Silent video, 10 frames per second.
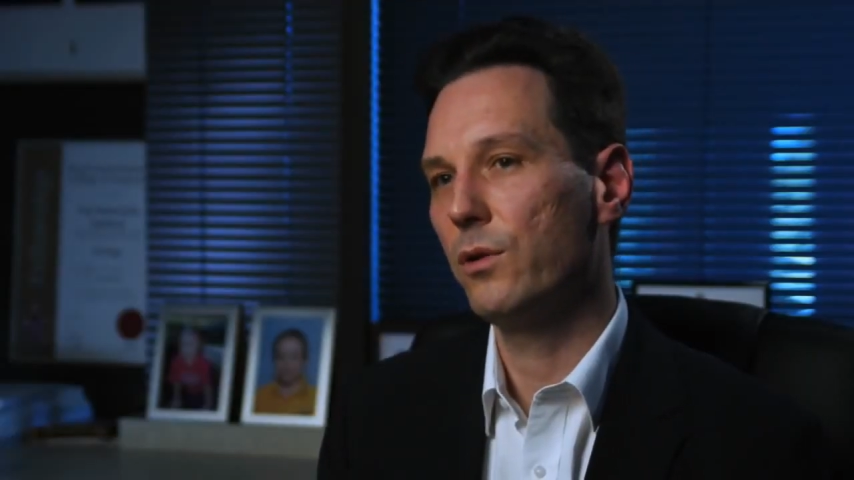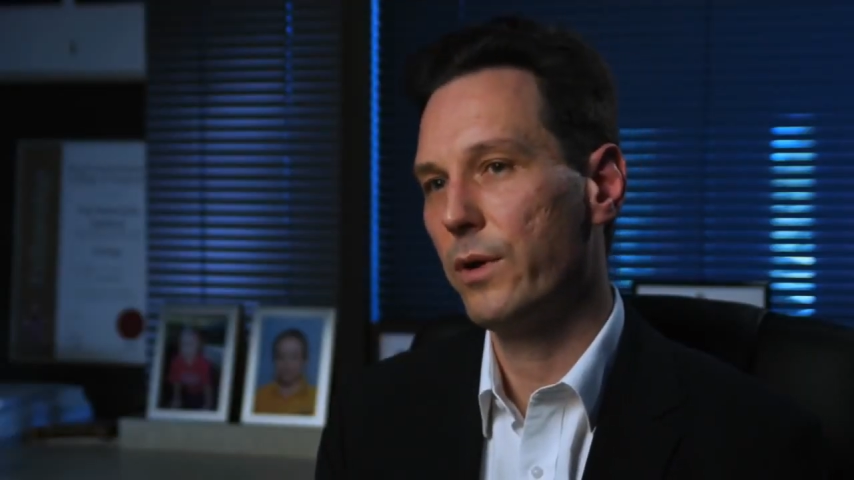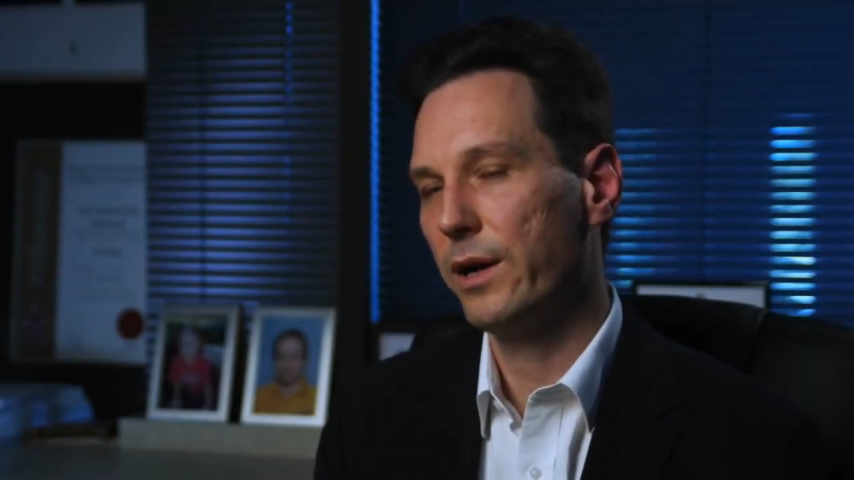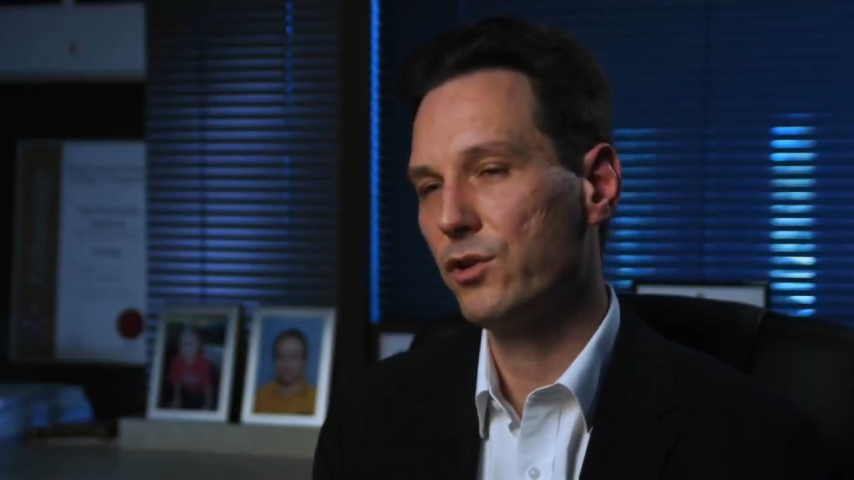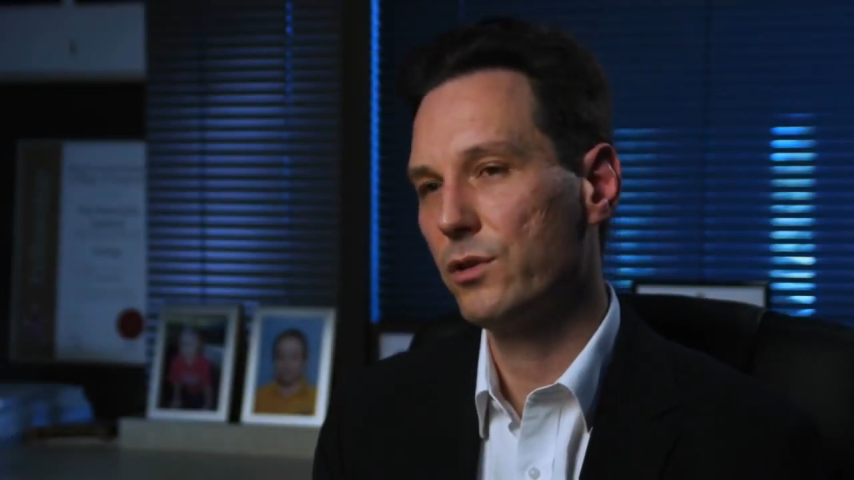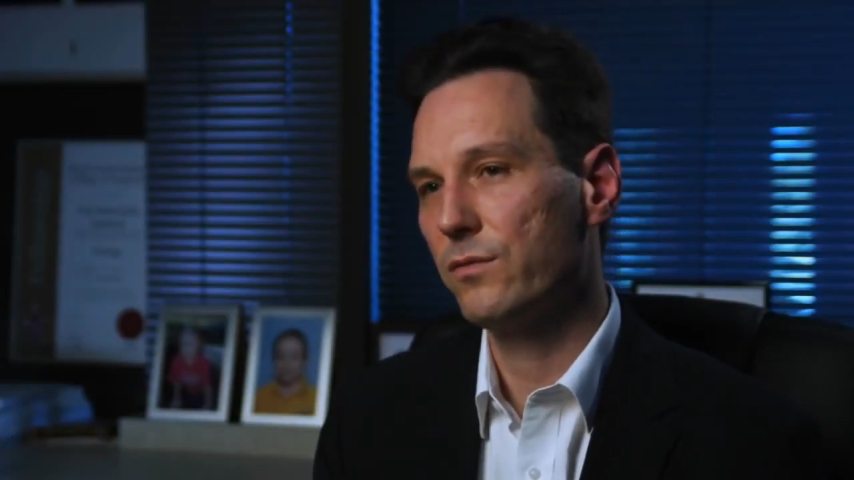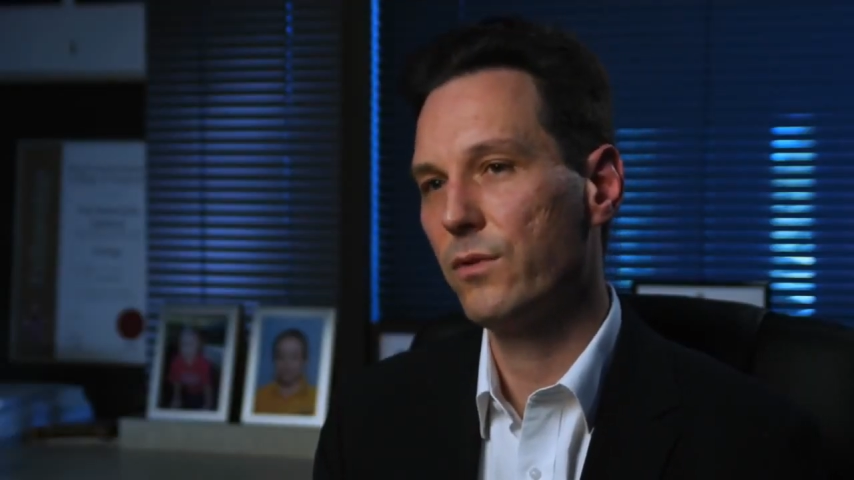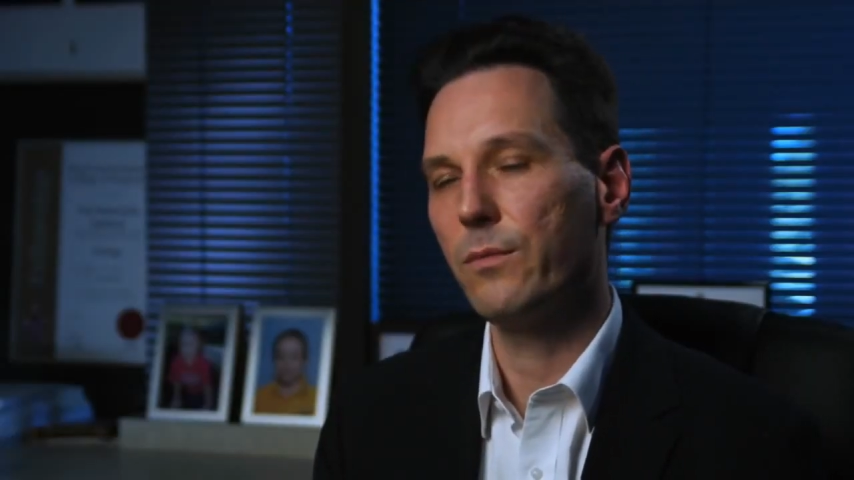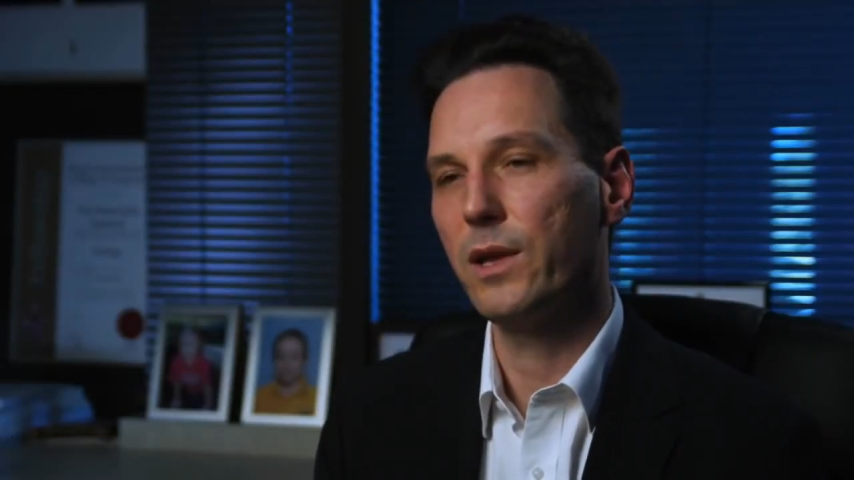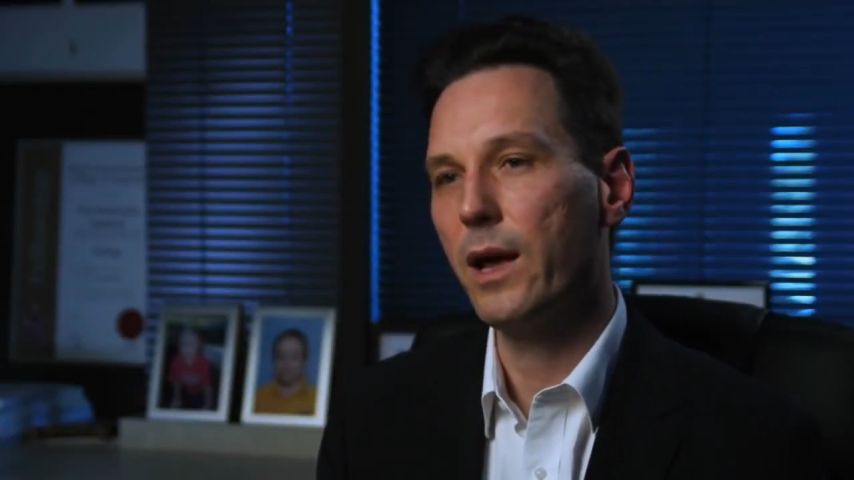erections
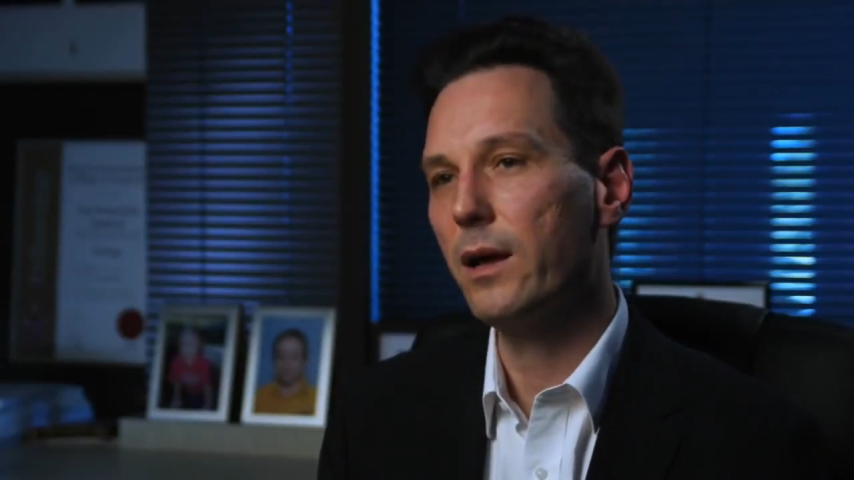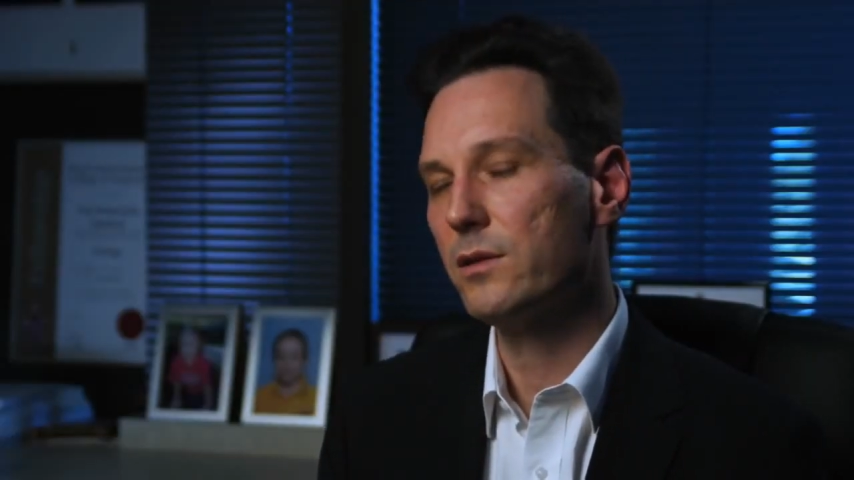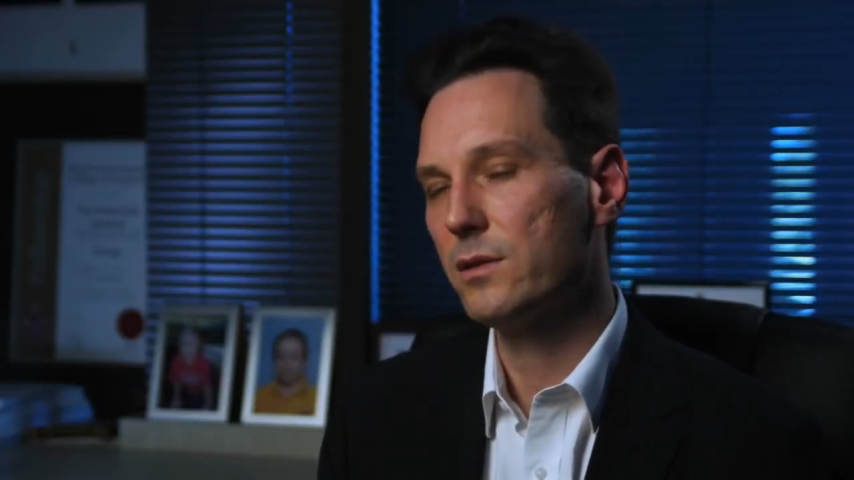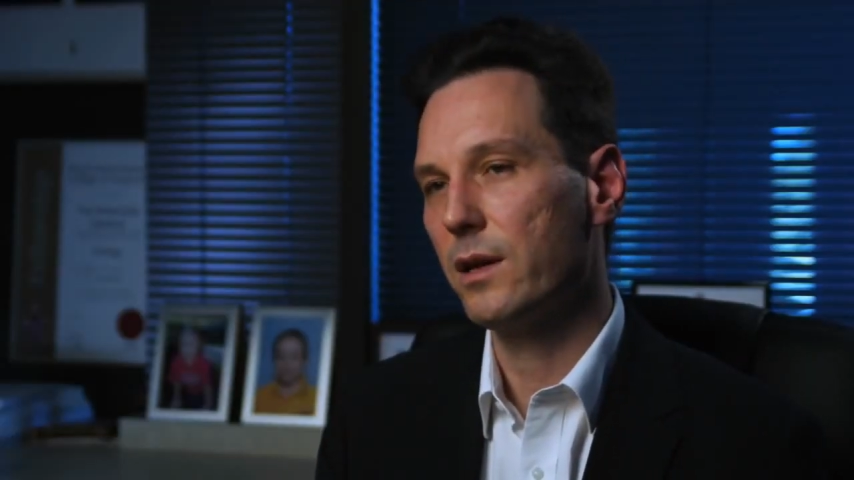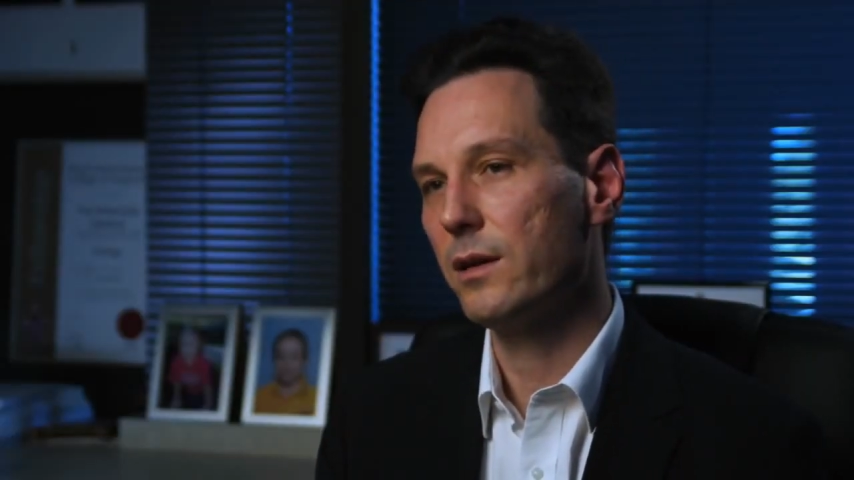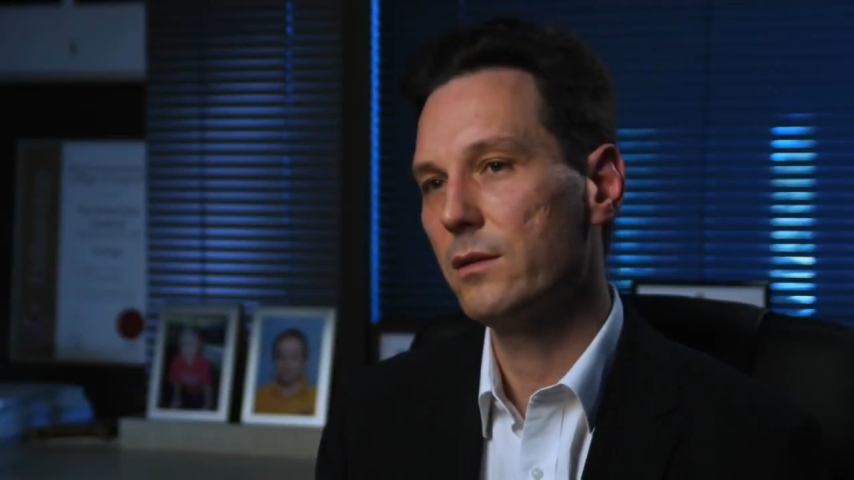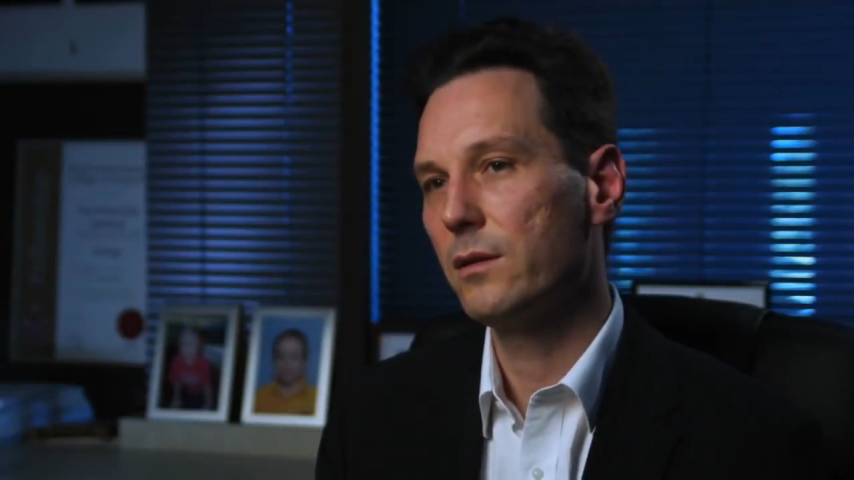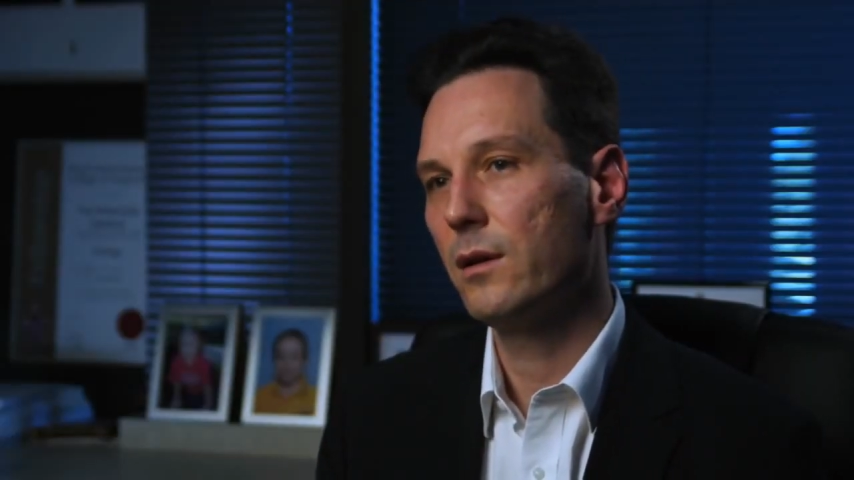from the outset